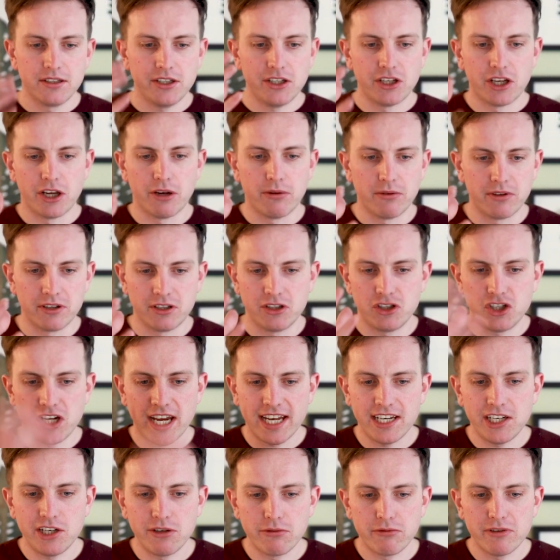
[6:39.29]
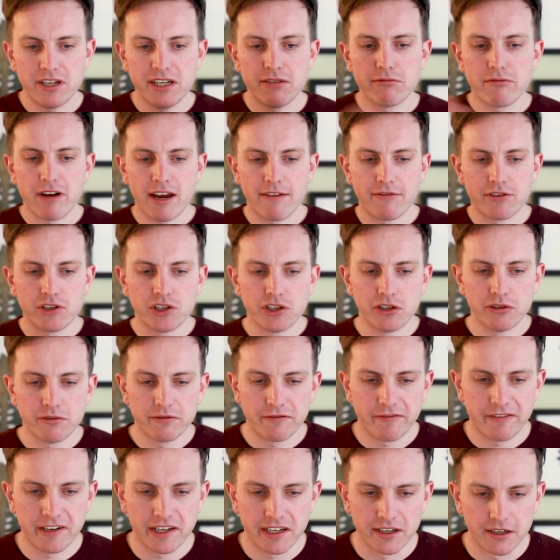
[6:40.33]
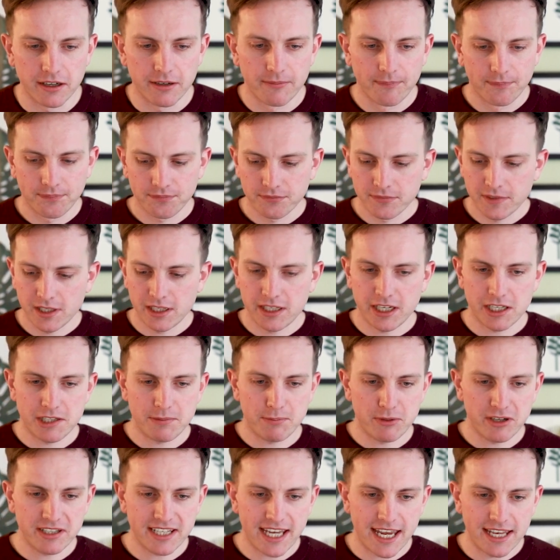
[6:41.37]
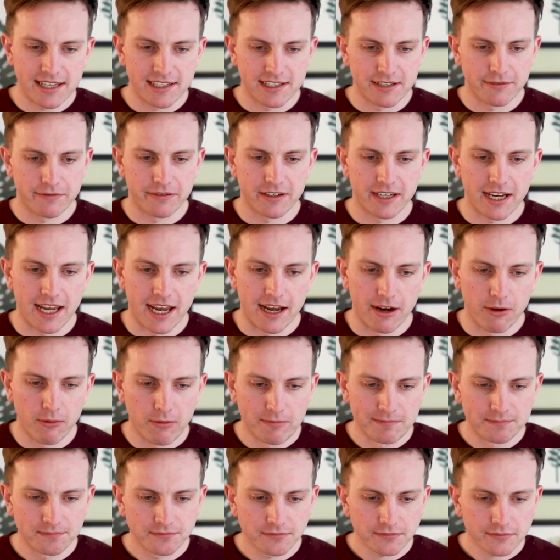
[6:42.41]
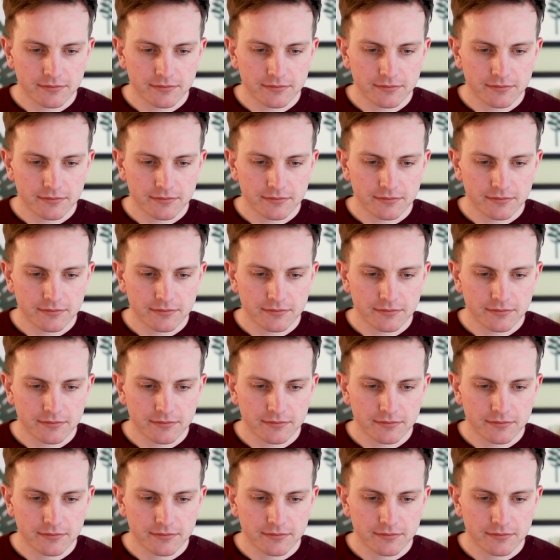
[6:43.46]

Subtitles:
you know, the January revenue figure. And let's press enter for now.